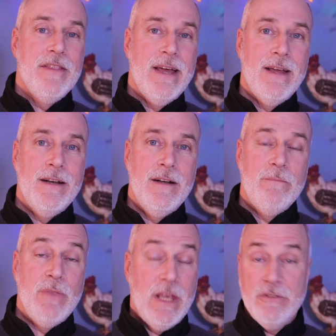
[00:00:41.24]

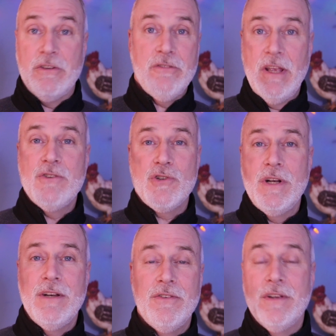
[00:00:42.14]
then his
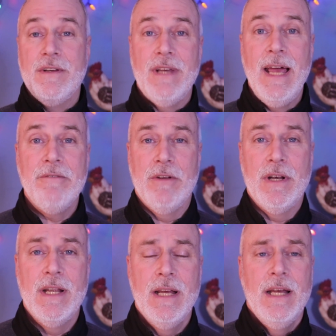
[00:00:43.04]
ascension into
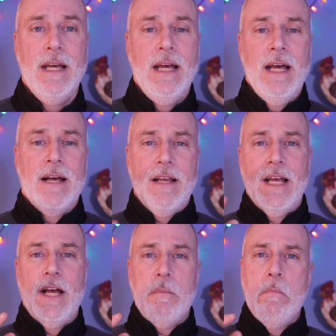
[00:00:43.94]
heaven.
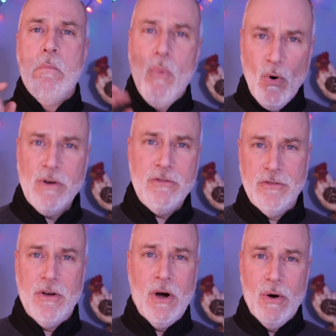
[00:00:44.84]
More
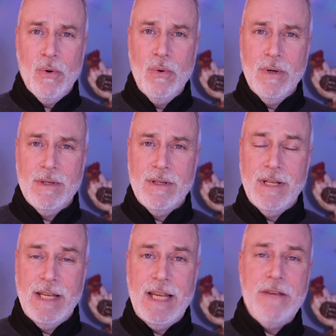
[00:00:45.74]
so,
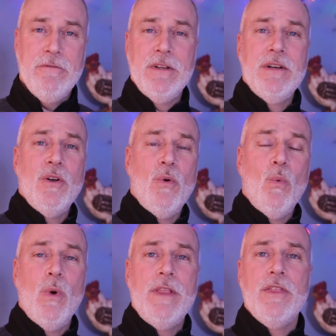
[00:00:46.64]
even
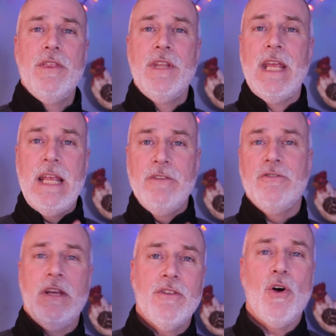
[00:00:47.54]
when he
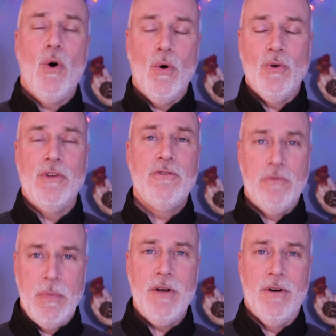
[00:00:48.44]
sent the Holy
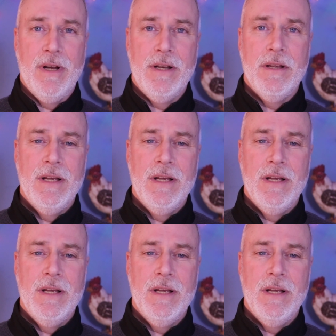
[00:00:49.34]
Spirit.